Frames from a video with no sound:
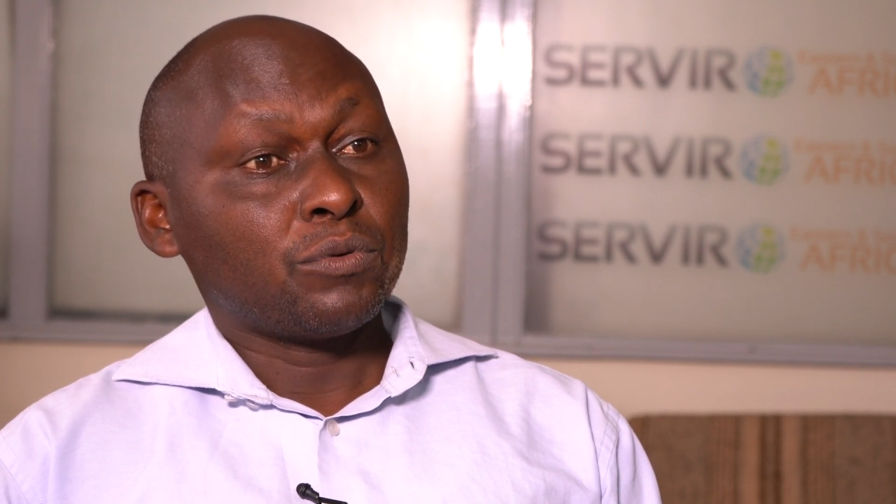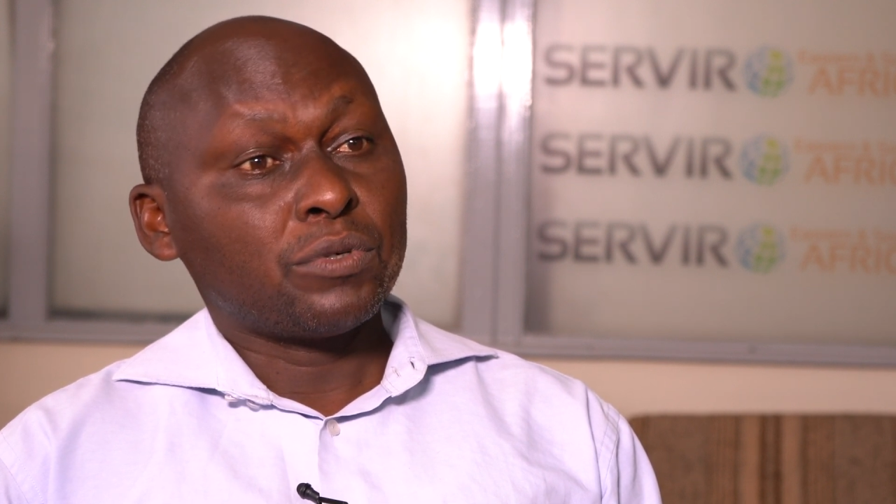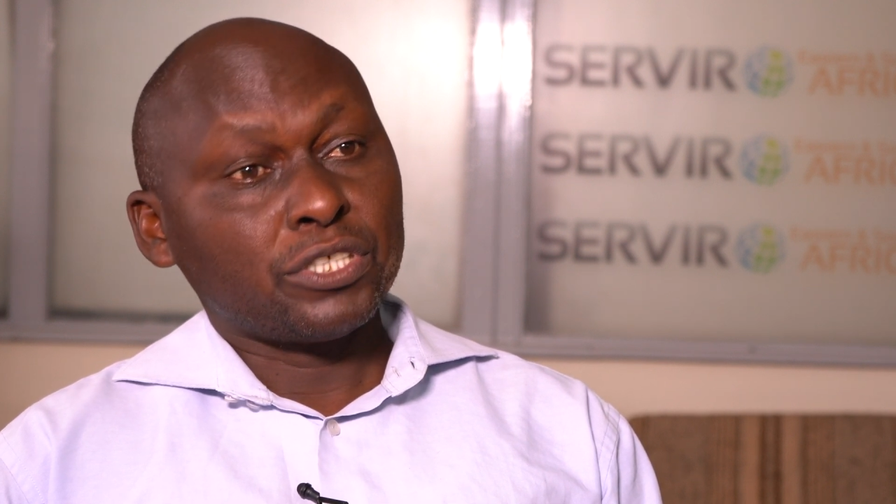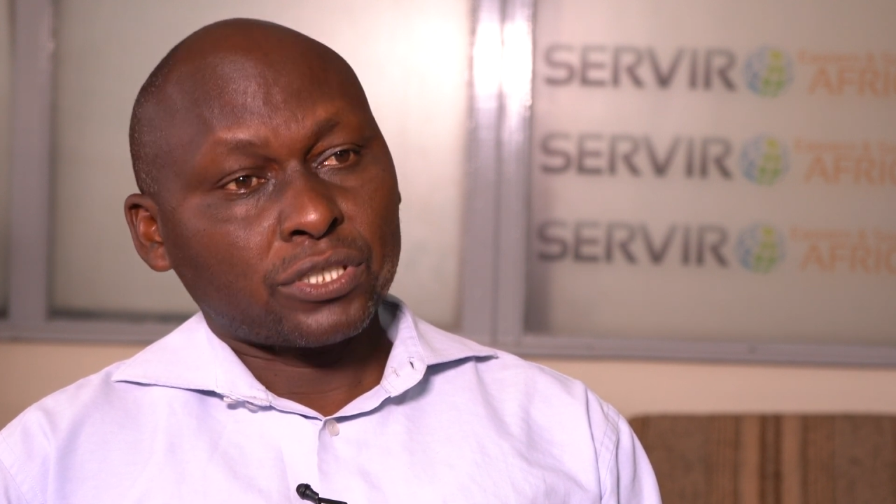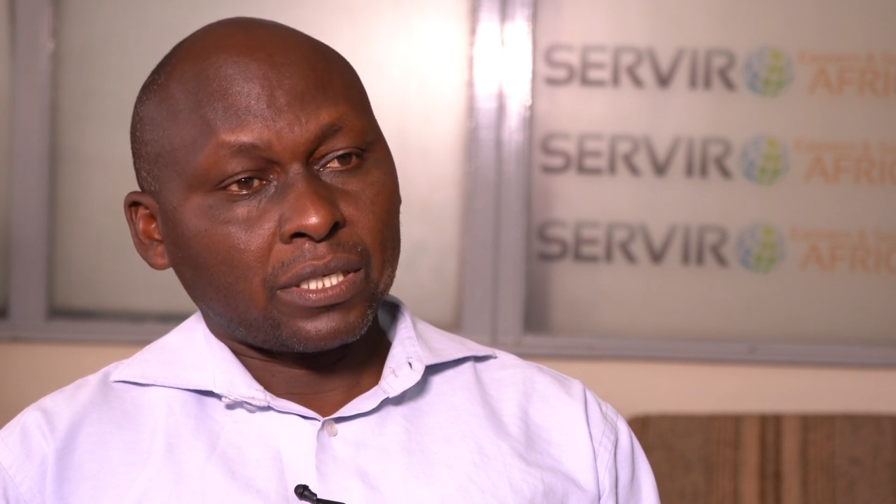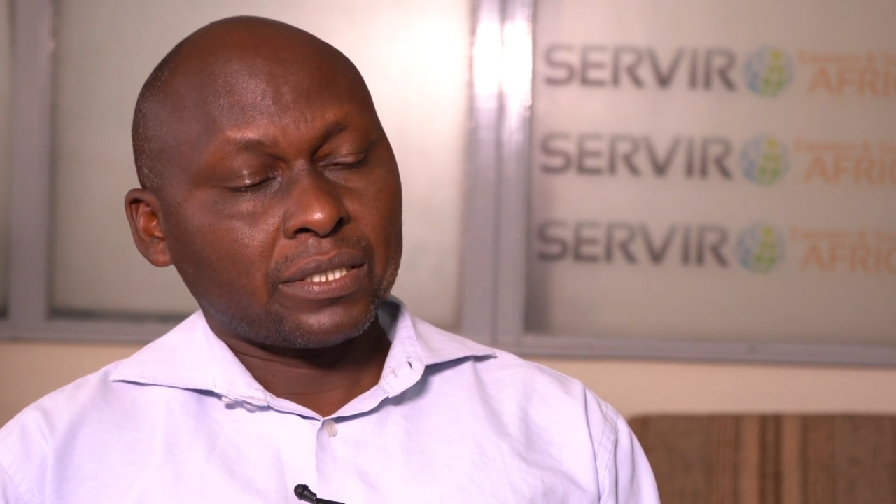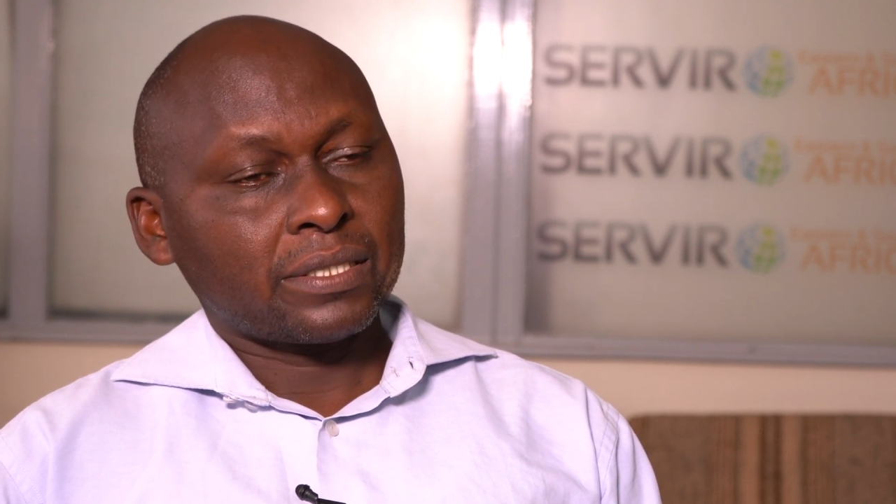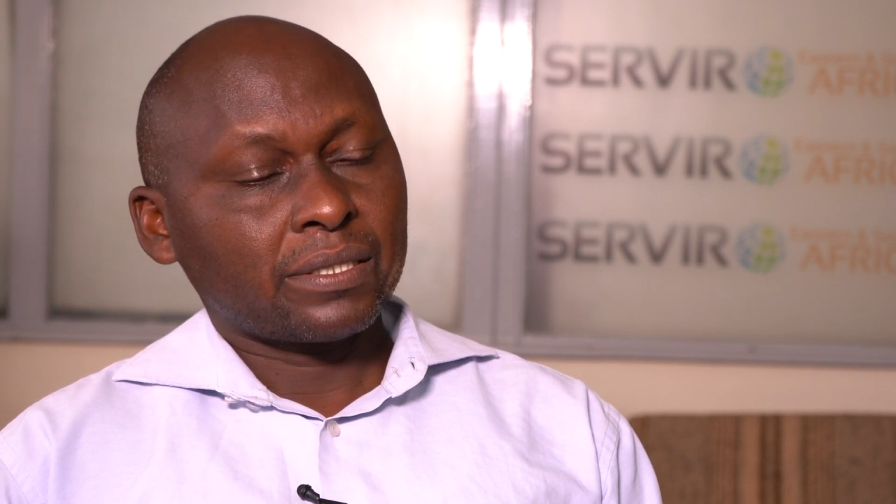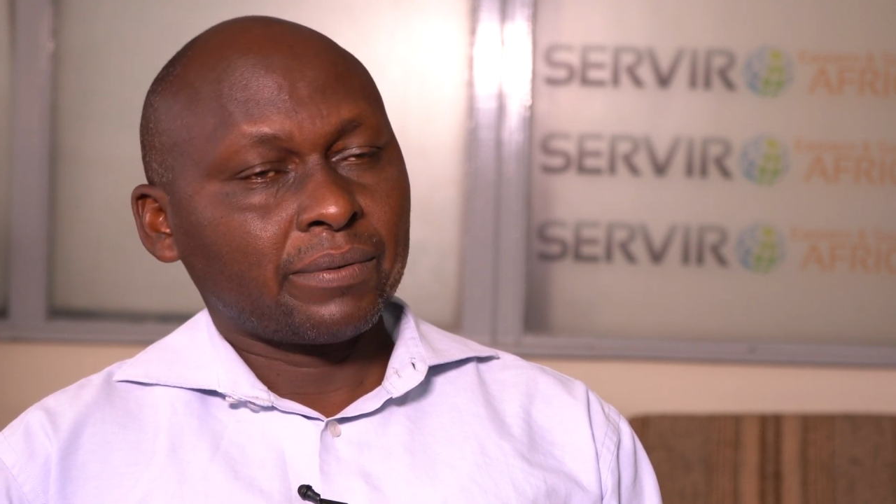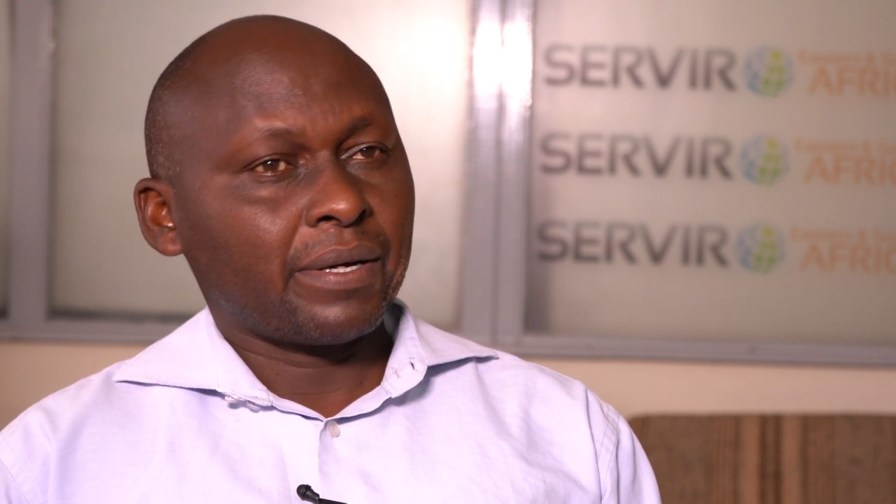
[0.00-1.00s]
good
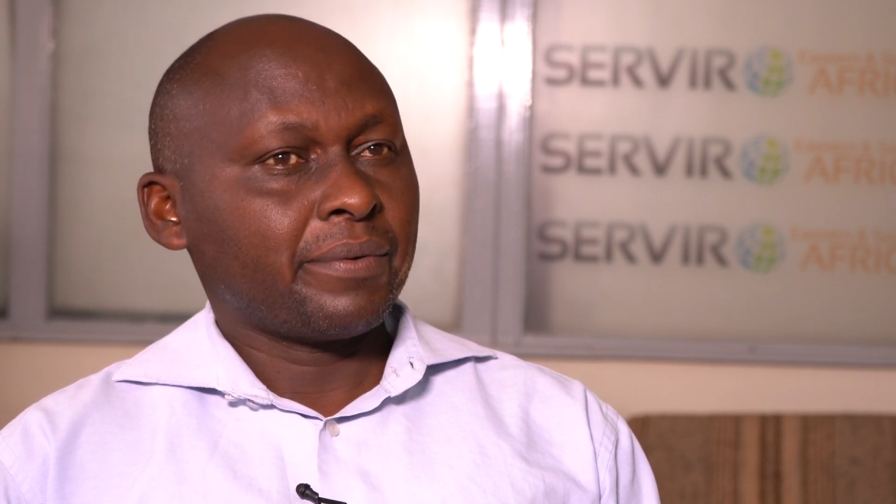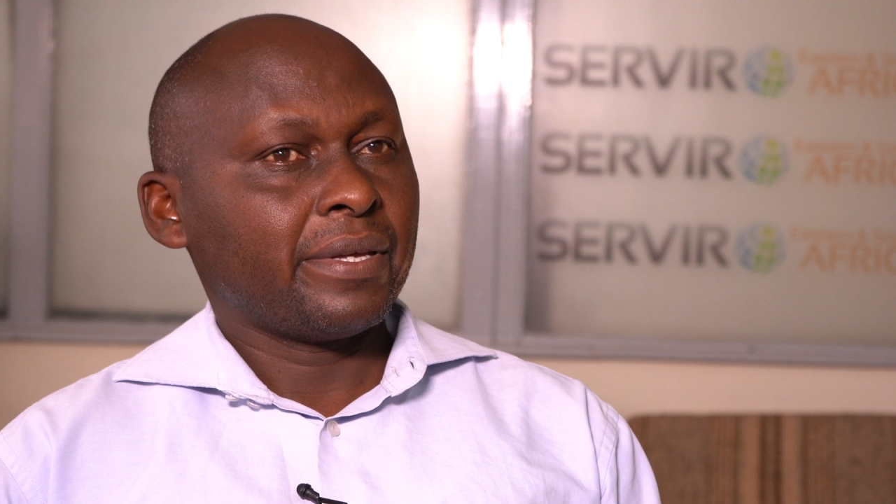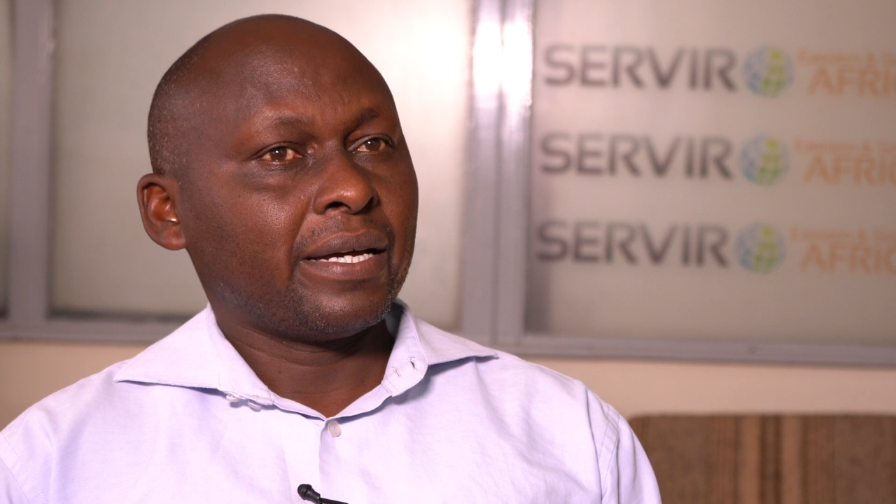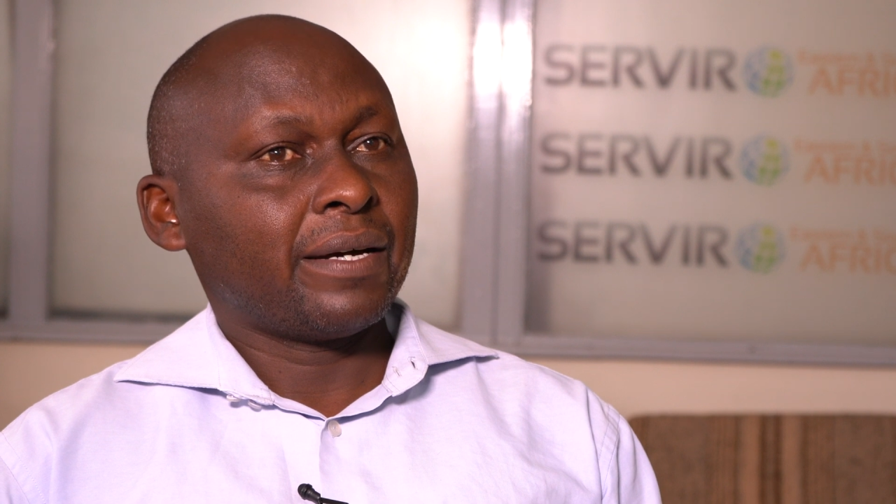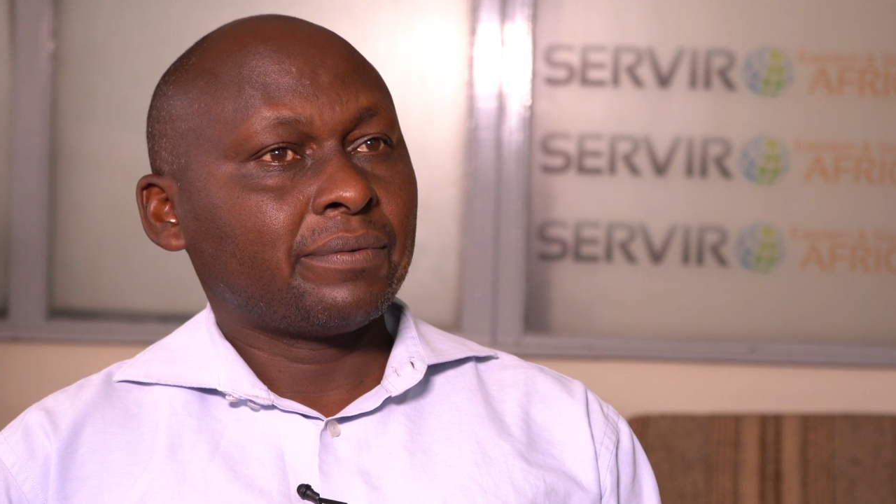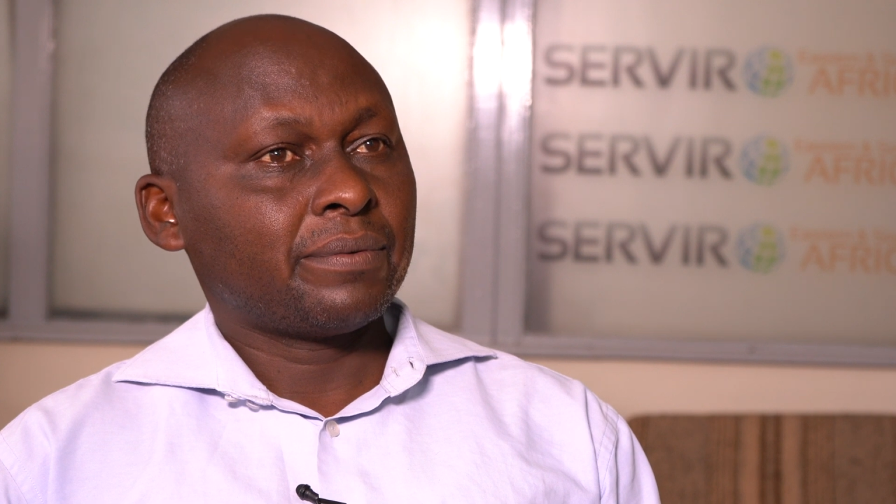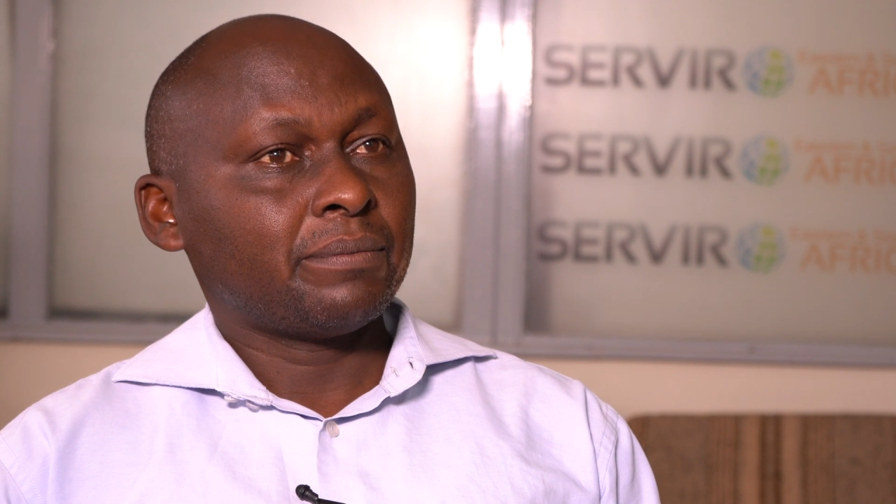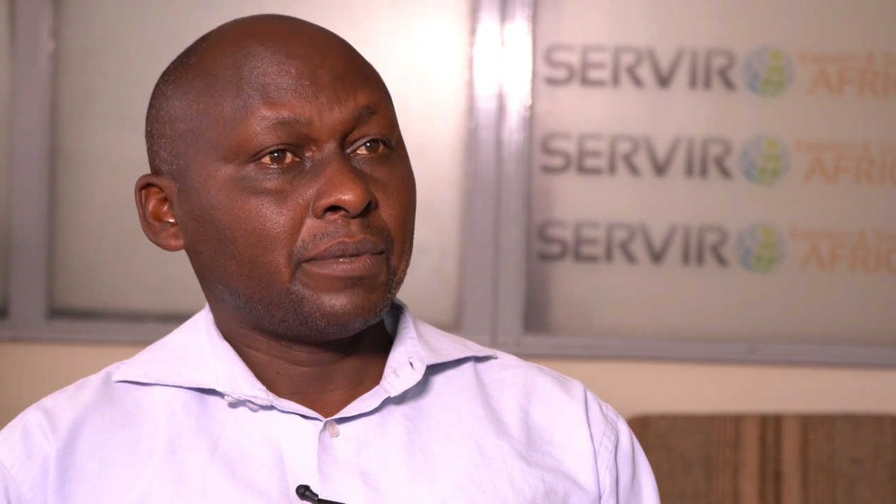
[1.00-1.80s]
soils, where we have